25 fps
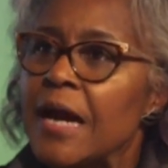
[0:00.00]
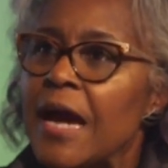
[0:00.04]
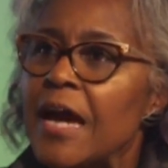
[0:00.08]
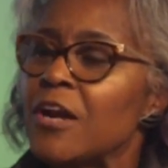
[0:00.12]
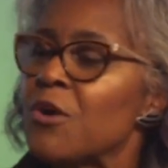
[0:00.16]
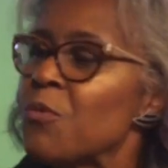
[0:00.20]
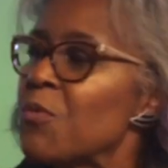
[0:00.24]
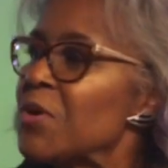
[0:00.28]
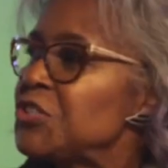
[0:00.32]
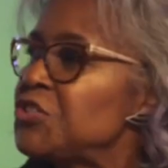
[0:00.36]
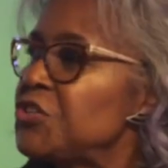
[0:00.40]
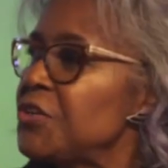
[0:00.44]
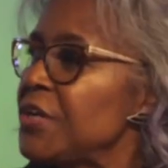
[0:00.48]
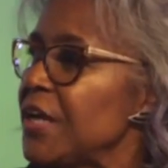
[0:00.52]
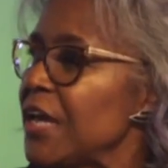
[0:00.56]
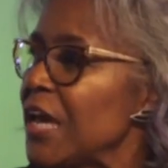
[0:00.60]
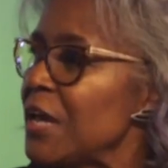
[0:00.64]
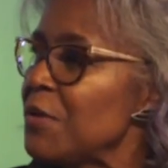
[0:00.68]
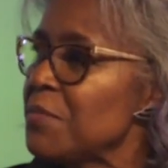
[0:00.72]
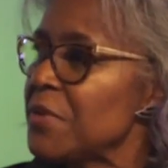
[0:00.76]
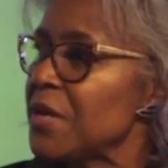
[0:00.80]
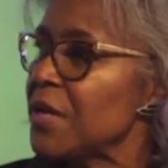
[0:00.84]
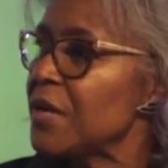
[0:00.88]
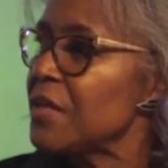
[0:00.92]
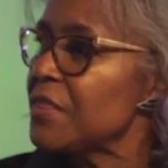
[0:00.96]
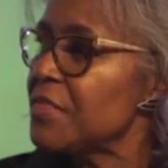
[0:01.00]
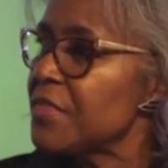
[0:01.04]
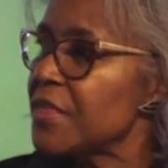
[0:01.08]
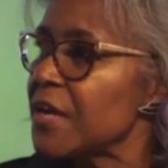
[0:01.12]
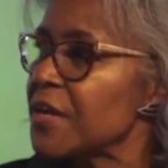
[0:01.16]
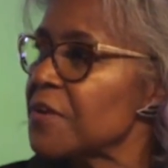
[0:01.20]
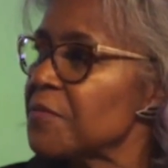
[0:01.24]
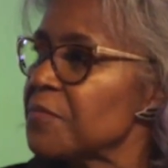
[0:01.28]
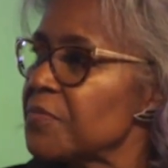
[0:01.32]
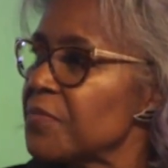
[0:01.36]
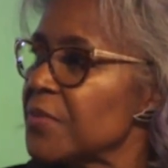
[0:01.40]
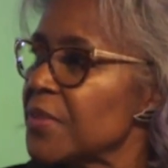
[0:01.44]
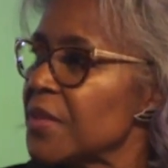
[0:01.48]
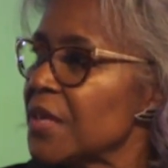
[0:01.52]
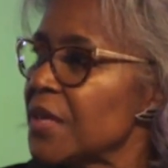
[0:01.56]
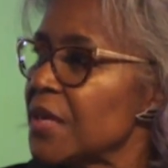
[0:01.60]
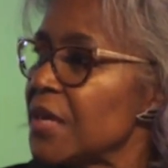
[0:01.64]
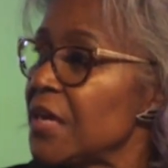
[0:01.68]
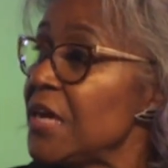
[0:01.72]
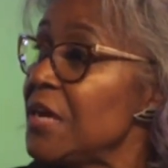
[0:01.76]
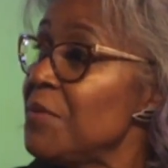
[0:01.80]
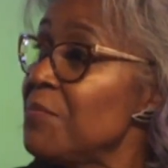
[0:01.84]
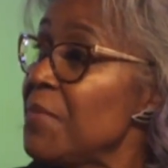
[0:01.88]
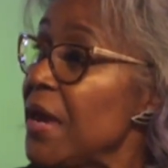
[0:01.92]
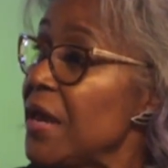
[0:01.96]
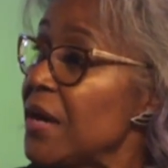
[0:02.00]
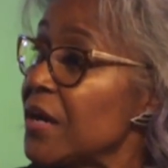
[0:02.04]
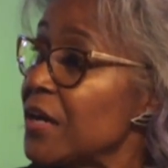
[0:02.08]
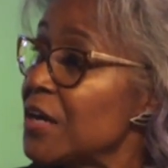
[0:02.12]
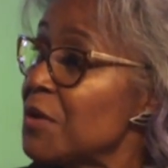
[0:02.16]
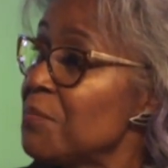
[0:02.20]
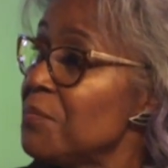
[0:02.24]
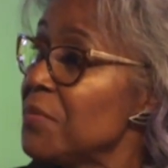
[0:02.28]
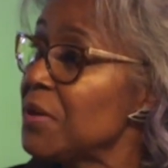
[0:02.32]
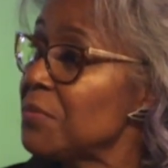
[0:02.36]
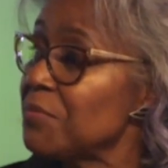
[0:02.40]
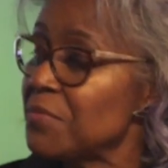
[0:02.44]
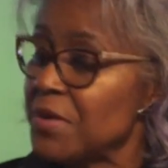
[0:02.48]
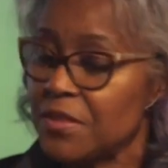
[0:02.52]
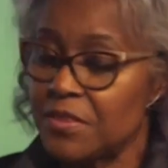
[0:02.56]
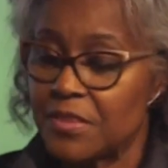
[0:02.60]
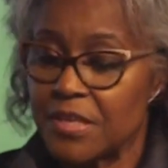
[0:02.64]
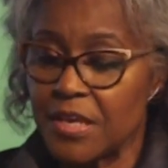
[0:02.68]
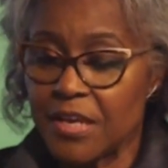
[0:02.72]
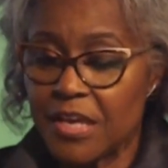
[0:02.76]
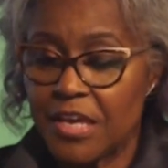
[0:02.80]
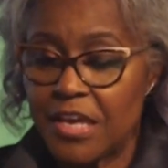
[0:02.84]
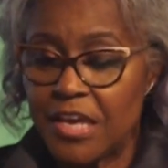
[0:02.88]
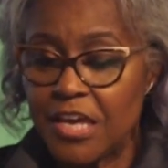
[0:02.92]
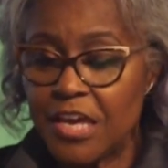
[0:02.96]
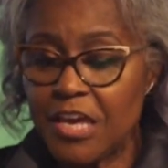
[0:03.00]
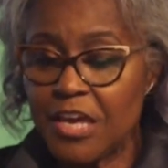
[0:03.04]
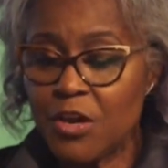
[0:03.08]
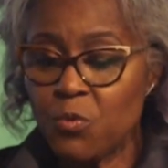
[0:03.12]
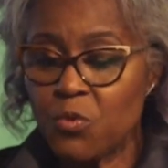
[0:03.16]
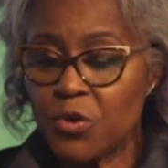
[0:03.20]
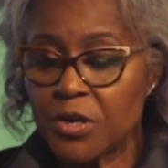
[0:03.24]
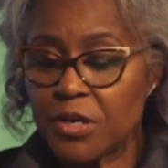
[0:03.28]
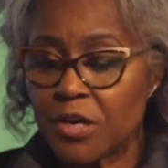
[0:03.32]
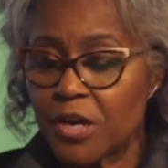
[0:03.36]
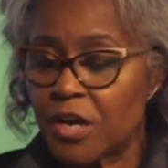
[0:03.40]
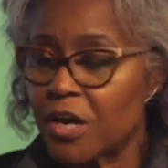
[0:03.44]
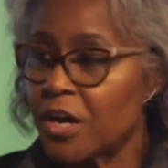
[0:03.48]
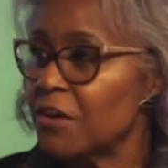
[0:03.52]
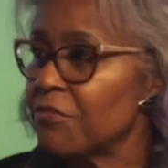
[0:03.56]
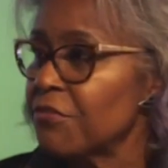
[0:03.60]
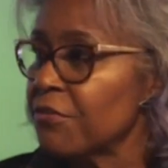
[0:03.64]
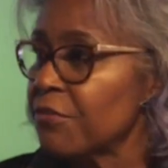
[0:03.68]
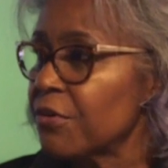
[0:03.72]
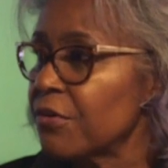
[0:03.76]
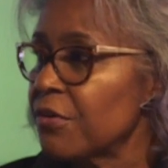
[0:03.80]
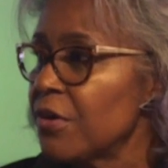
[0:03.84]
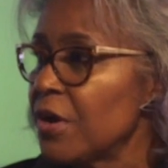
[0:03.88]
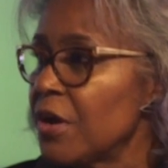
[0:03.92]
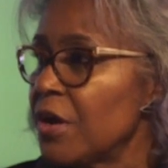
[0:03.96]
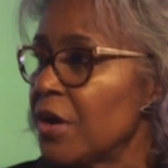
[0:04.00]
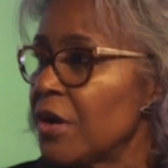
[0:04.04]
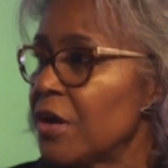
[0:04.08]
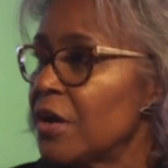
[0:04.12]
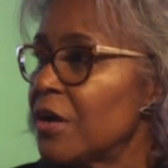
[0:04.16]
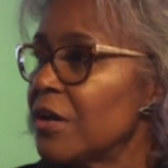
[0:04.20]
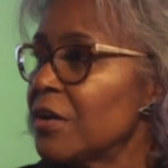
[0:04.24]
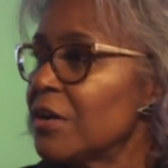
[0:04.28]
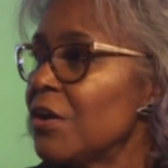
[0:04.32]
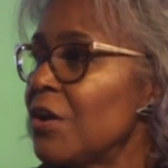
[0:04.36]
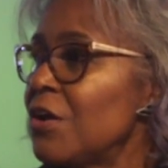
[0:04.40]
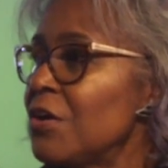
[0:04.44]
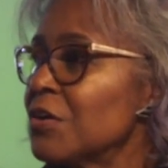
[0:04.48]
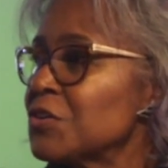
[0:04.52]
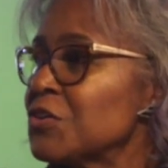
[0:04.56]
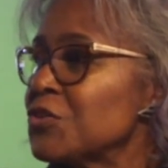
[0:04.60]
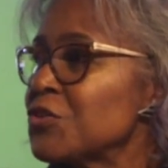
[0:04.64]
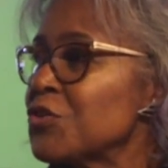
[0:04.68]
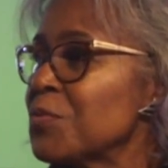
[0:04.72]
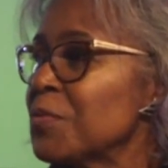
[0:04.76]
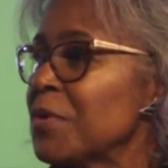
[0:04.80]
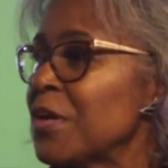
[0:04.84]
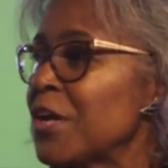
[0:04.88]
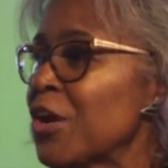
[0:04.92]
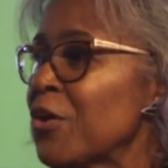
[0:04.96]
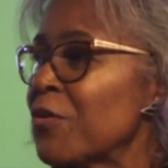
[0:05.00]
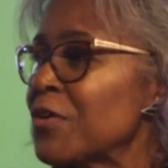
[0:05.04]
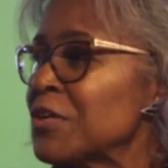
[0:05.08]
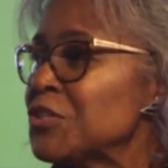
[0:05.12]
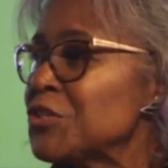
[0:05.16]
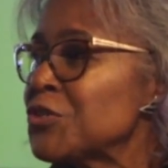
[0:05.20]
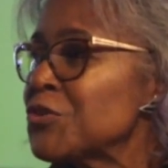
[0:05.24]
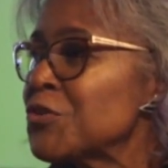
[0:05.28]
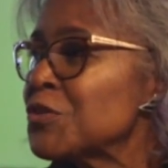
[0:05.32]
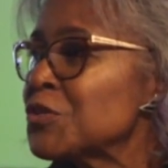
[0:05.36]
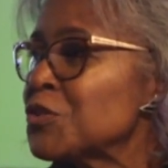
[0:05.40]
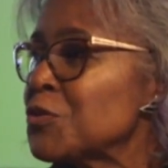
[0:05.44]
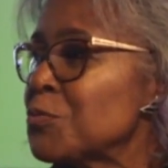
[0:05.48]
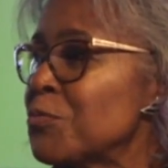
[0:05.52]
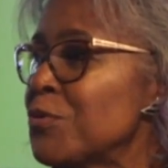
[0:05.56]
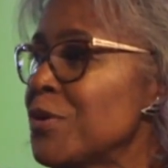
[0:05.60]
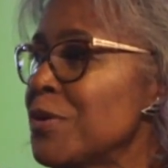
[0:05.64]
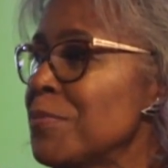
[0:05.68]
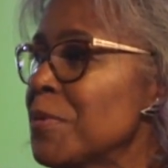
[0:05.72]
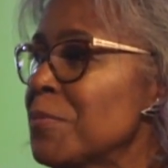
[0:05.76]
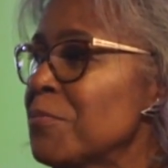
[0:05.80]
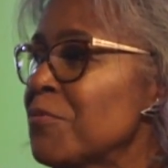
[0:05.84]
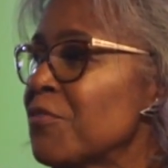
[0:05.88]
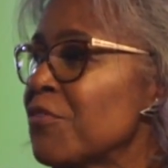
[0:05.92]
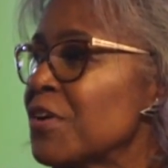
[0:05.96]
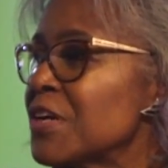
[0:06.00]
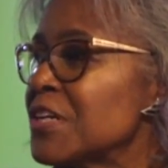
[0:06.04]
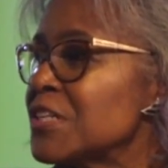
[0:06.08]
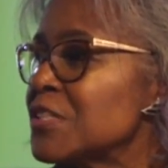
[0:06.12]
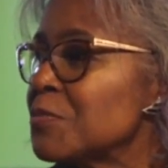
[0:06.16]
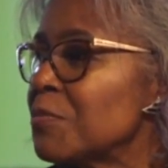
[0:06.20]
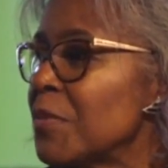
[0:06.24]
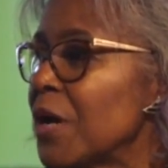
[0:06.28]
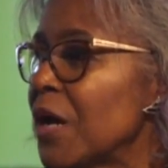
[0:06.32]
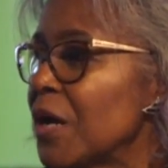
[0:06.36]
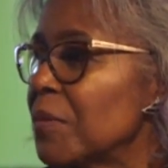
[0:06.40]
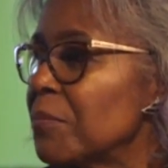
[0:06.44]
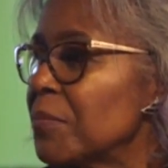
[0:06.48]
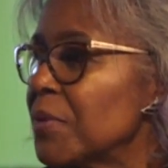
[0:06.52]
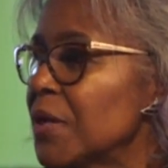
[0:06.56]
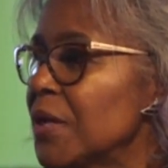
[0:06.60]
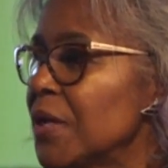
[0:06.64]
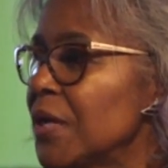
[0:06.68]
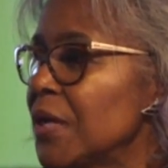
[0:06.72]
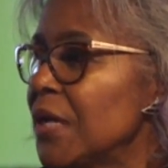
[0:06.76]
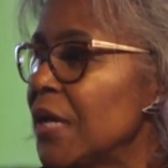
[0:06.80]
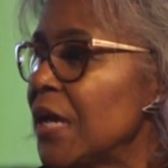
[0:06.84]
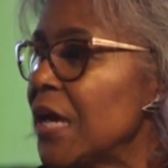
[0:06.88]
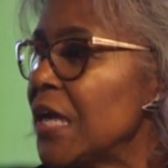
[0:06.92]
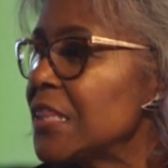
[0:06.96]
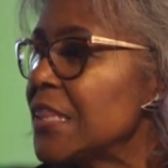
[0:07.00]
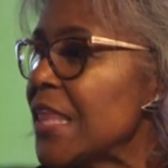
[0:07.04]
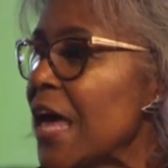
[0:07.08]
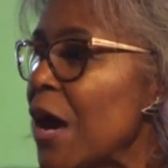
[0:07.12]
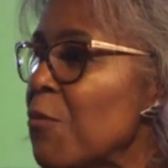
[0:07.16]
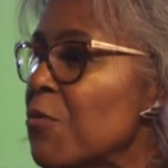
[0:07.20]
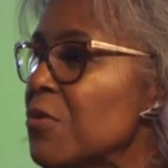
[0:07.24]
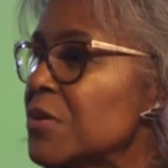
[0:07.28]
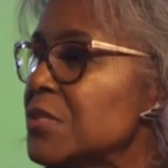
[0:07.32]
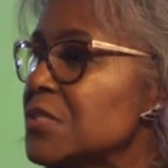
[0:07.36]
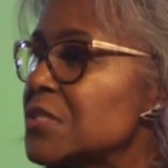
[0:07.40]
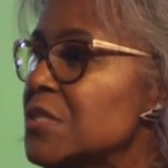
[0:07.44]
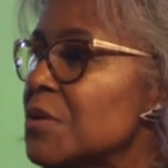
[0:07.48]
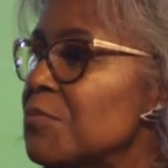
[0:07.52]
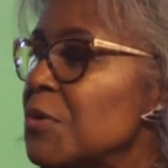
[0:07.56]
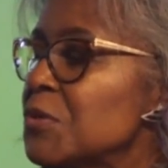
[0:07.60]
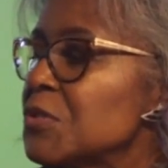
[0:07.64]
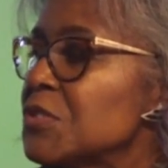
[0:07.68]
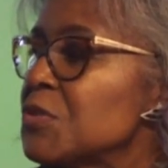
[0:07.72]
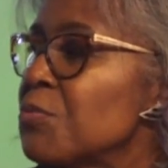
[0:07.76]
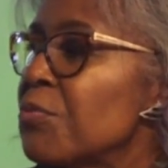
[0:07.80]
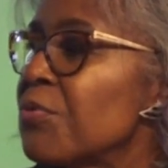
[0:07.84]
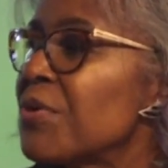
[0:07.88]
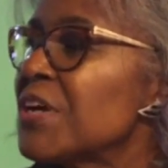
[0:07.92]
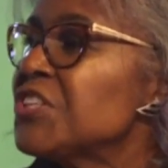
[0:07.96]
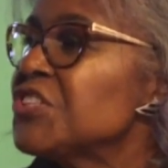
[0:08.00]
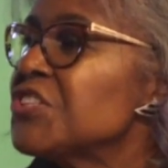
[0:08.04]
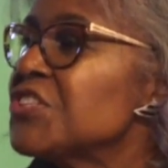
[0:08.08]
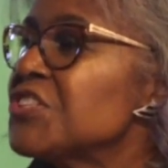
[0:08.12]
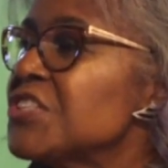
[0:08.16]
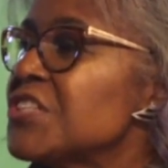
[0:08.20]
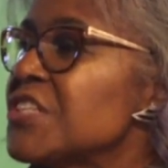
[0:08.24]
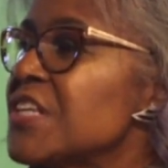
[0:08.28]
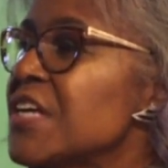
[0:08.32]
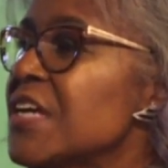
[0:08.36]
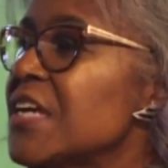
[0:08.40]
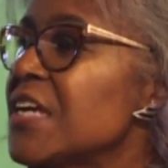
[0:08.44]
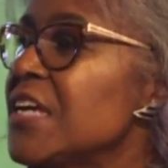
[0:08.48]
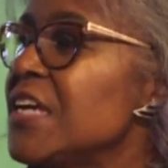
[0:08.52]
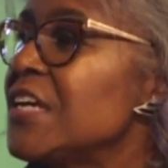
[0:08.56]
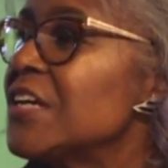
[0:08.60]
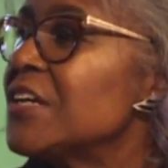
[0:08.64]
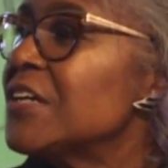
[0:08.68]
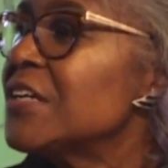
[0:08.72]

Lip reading: don't want you to get me anything. He made a commitment that he would cover a long-term care insurance premium for his mom, and that was the most precious thing he